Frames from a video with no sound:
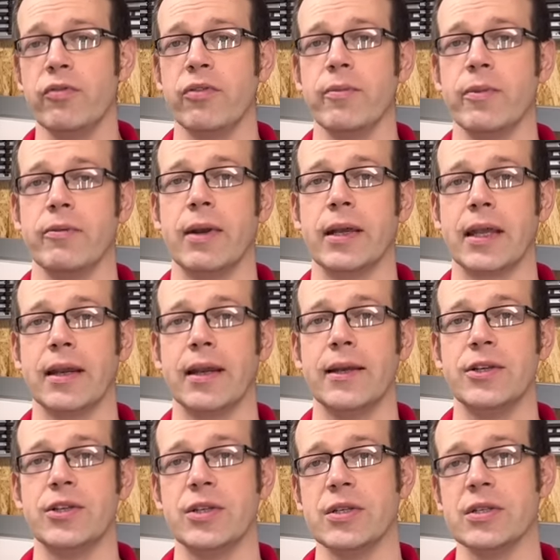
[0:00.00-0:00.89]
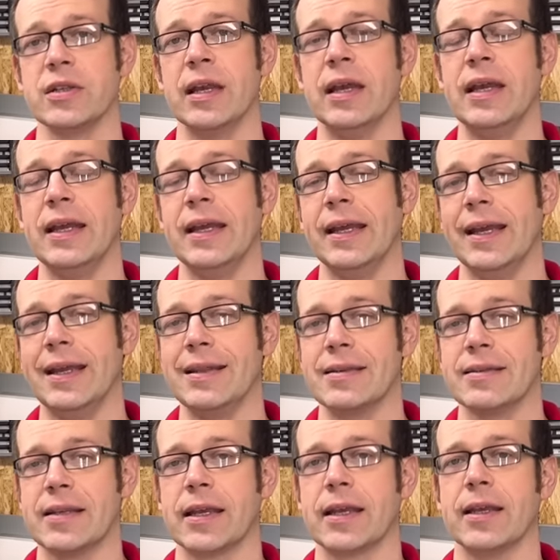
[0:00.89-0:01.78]
from the regulations in the
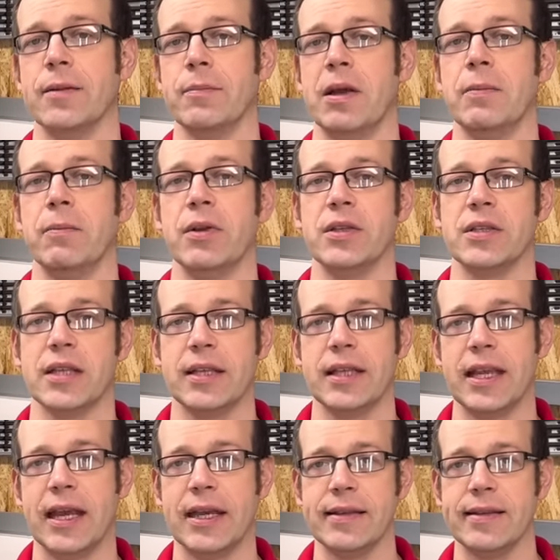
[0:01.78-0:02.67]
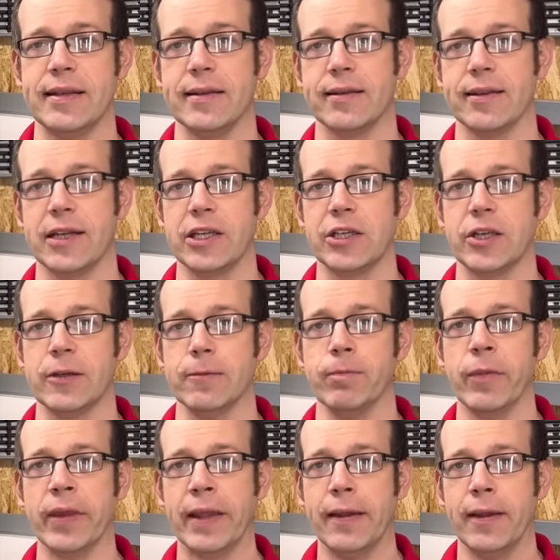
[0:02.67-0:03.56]
Second Amendment to the 18th edition.
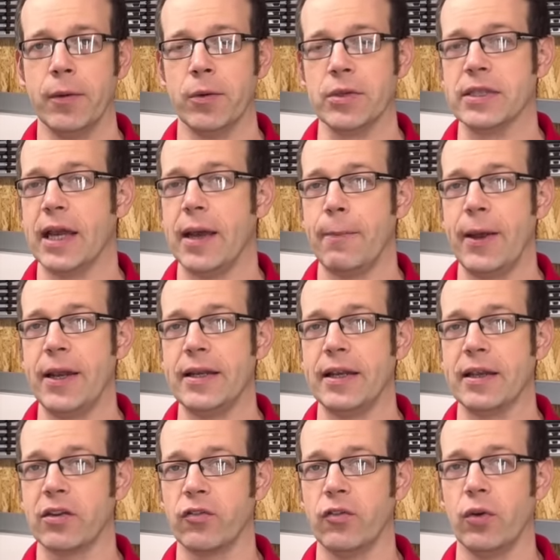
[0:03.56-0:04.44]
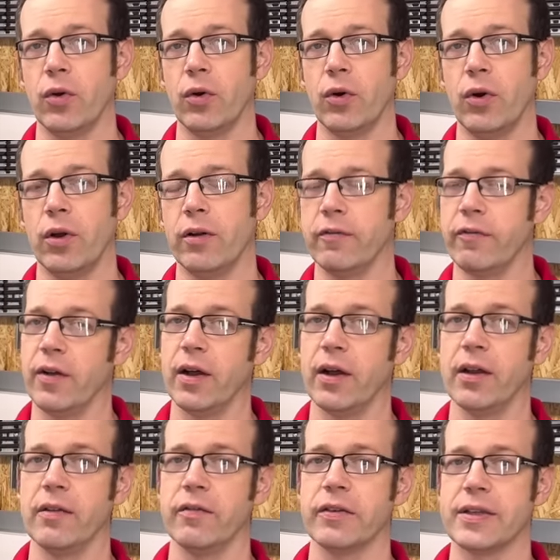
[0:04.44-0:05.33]
Was it Appendix 4,
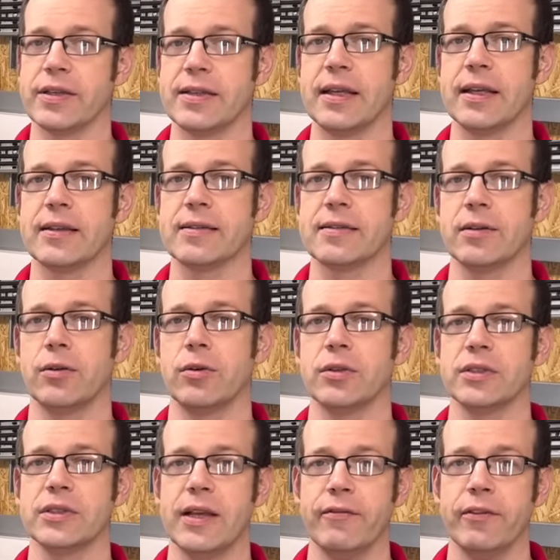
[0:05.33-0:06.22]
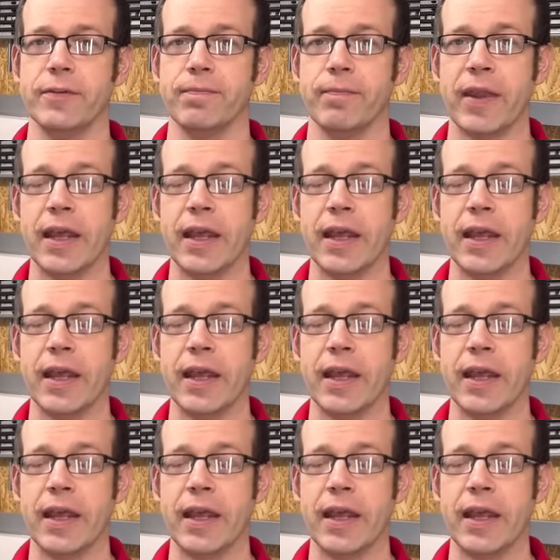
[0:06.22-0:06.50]
5, 6, or 7?